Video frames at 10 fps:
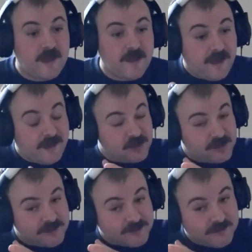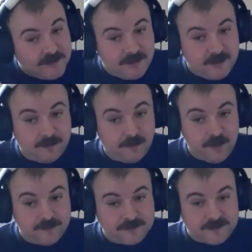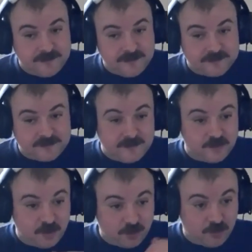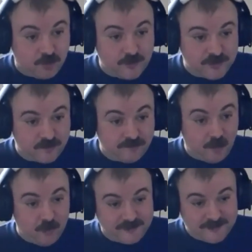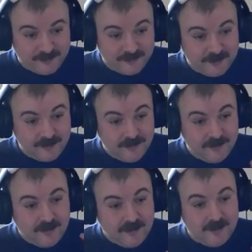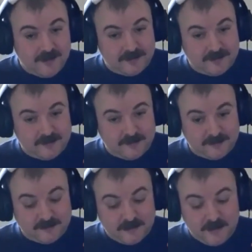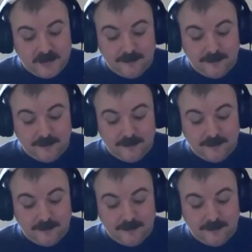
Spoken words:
At the HEC meeting, my understanding is they took the question of pausing and